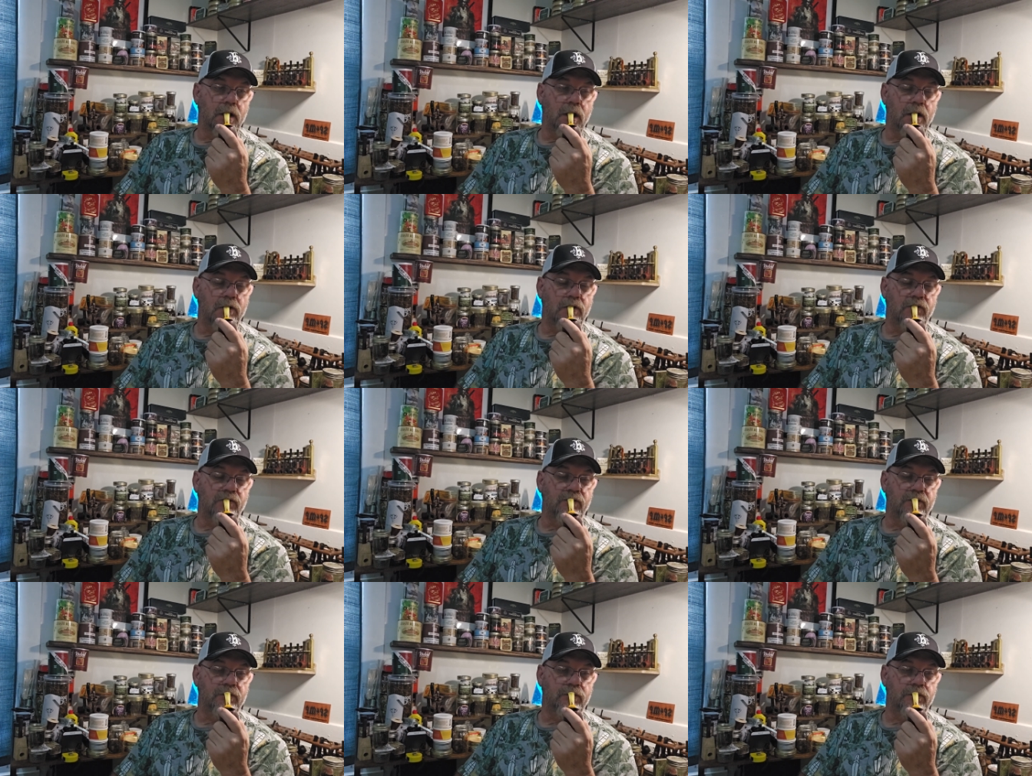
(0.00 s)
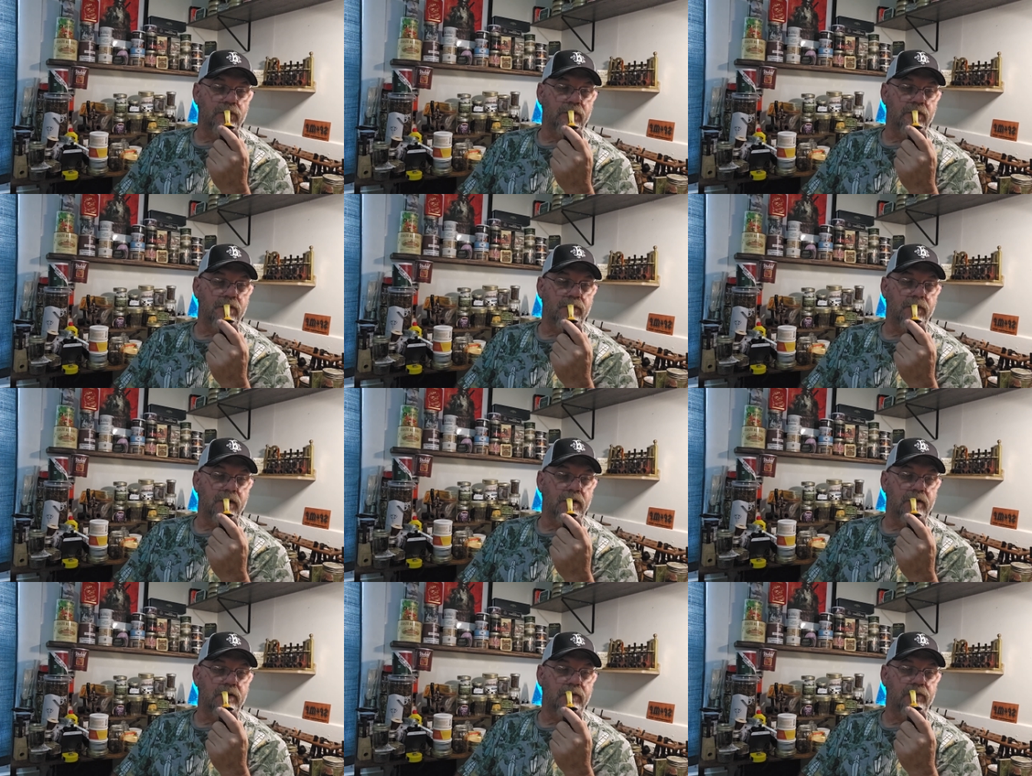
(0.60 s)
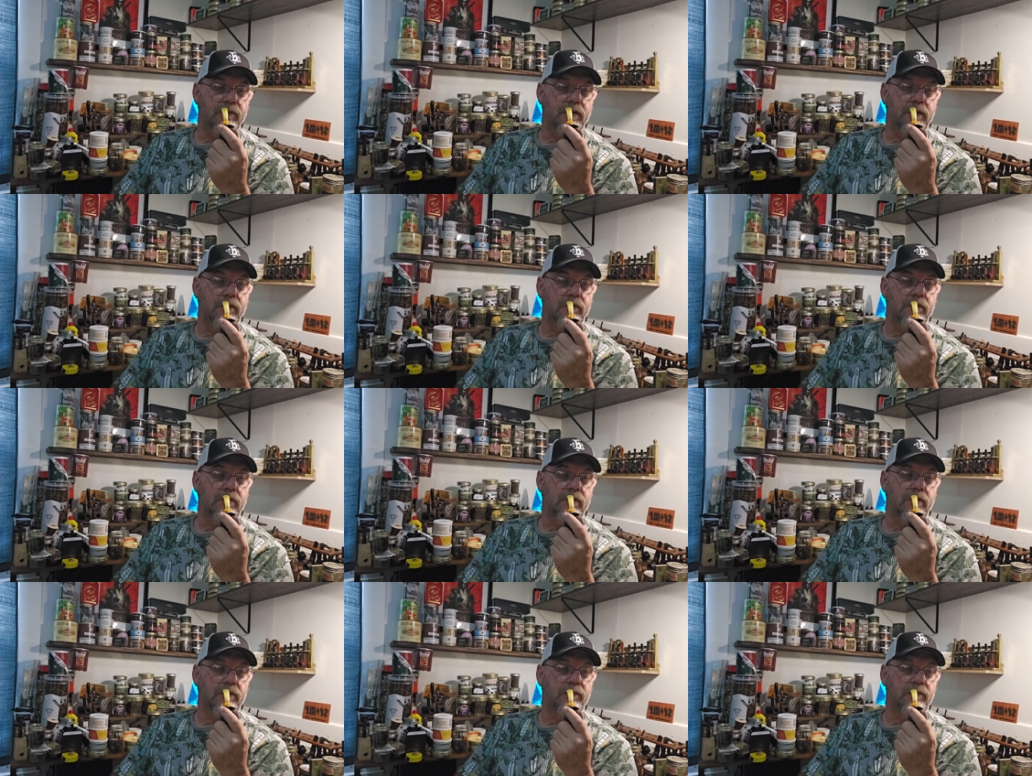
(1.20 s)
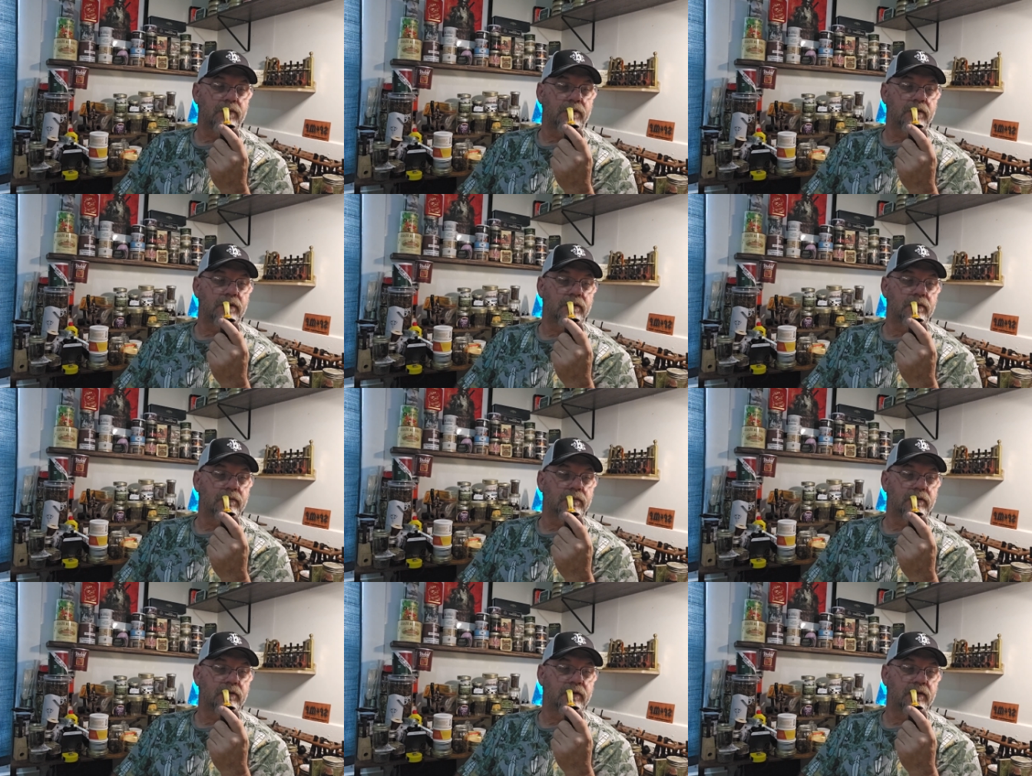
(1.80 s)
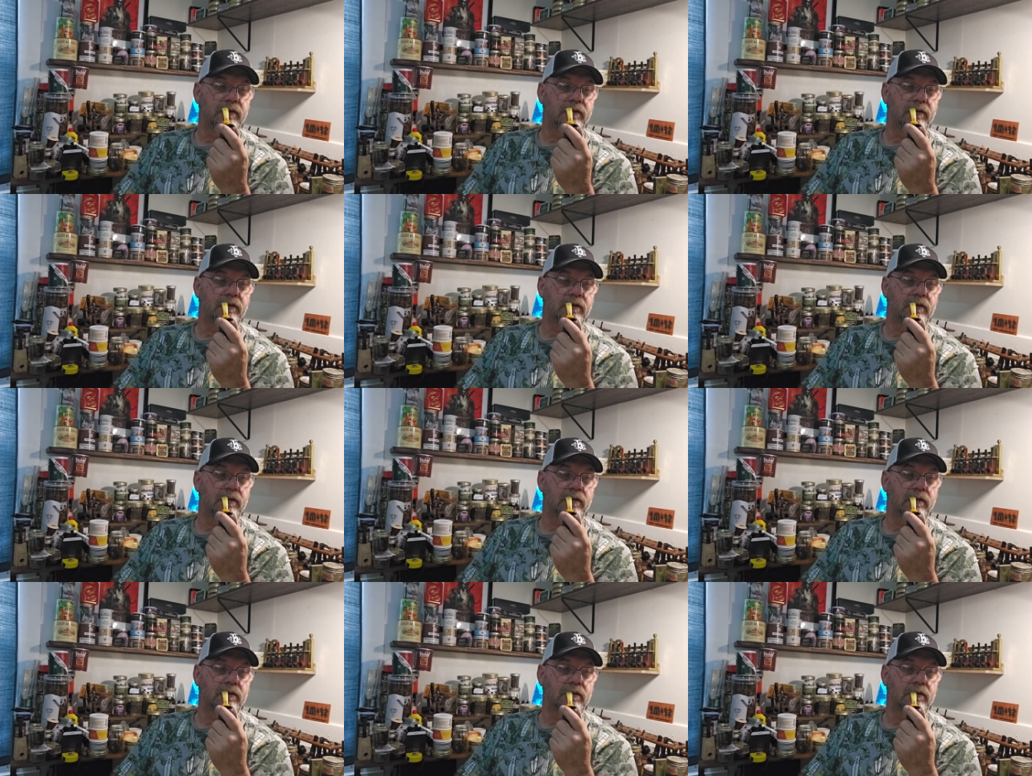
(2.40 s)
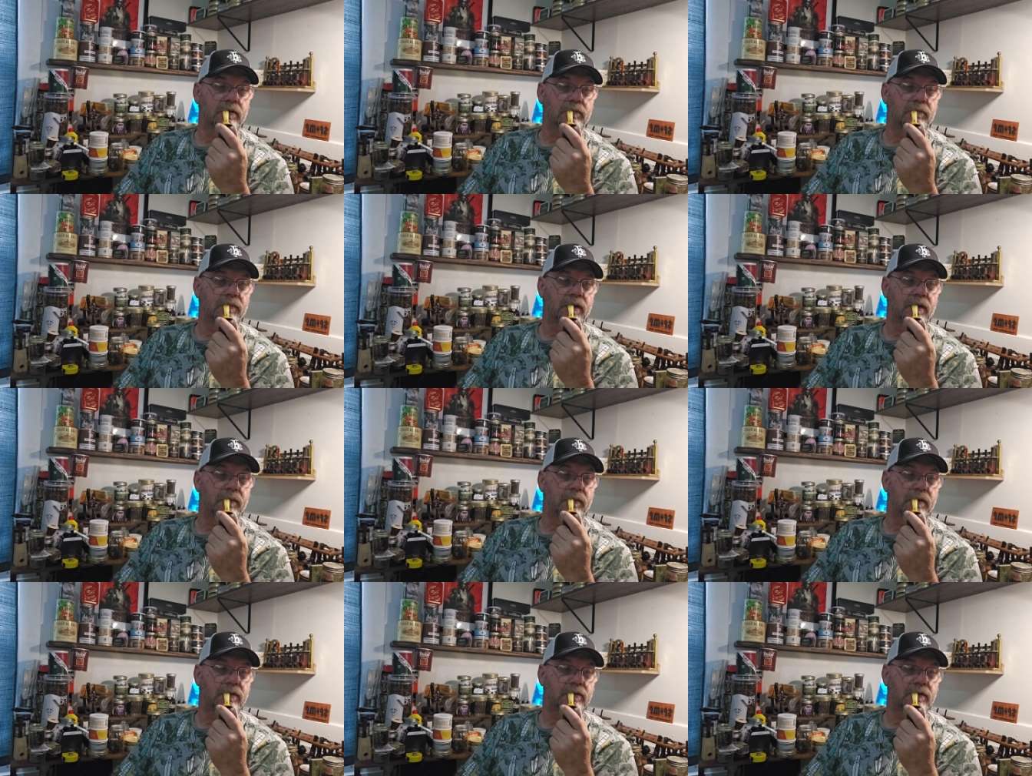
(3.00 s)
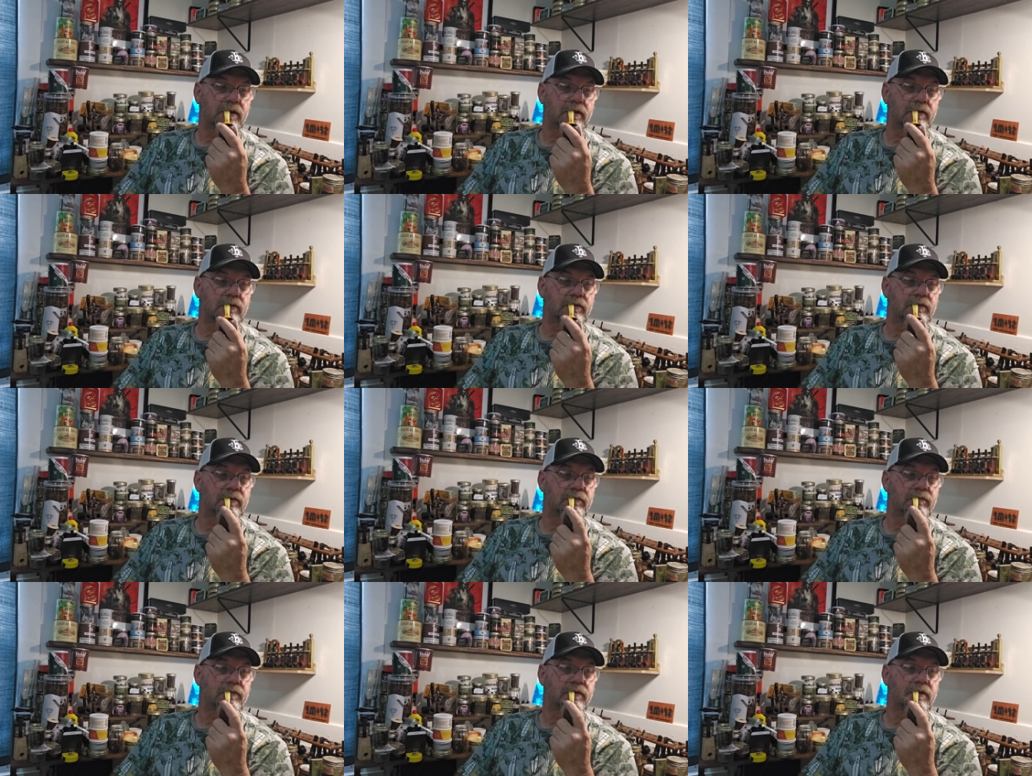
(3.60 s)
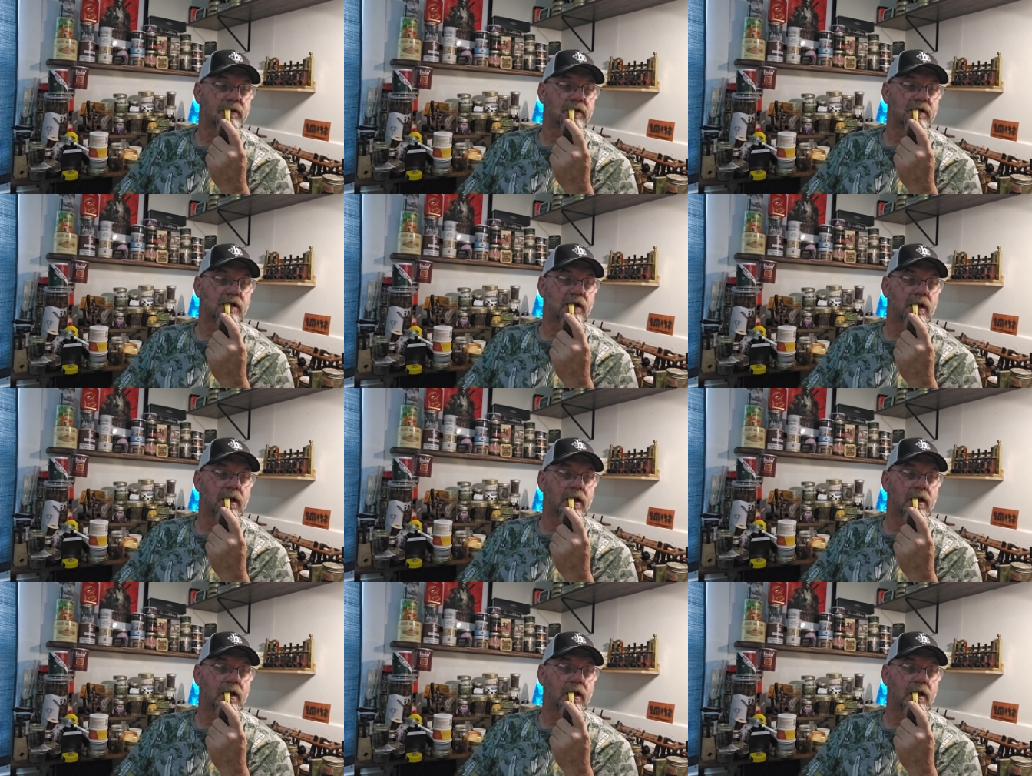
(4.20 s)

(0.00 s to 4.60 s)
I don't know if it's worthy of making a video of putting those seeds in. But I might try to do something.